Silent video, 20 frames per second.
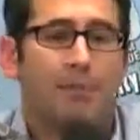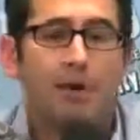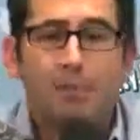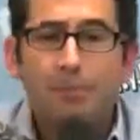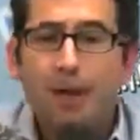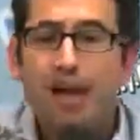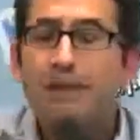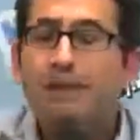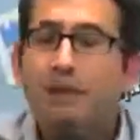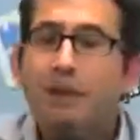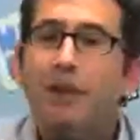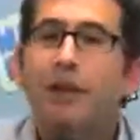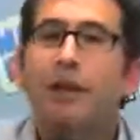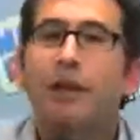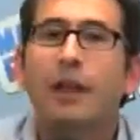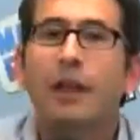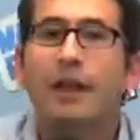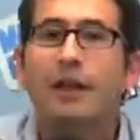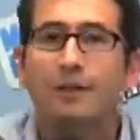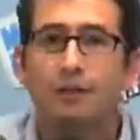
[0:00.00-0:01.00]
They're basically
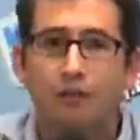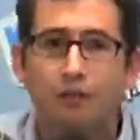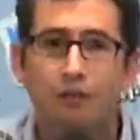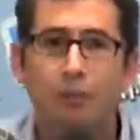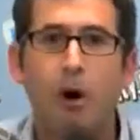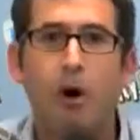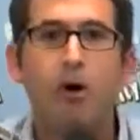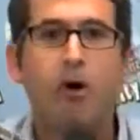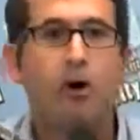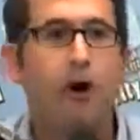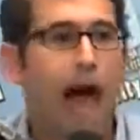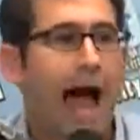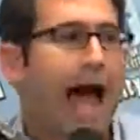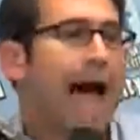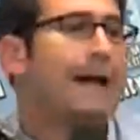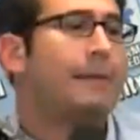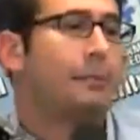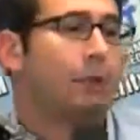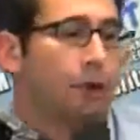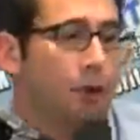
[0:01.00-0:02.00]
like a smarter
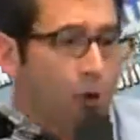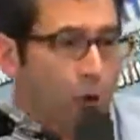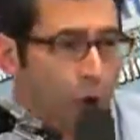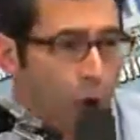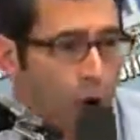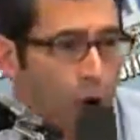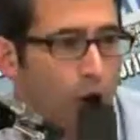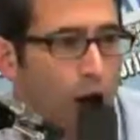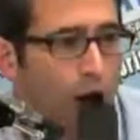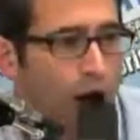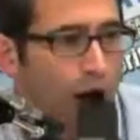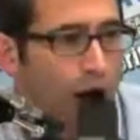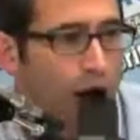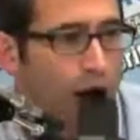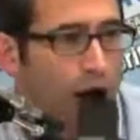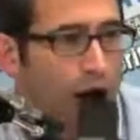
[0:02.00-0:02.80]
Adam Carolla,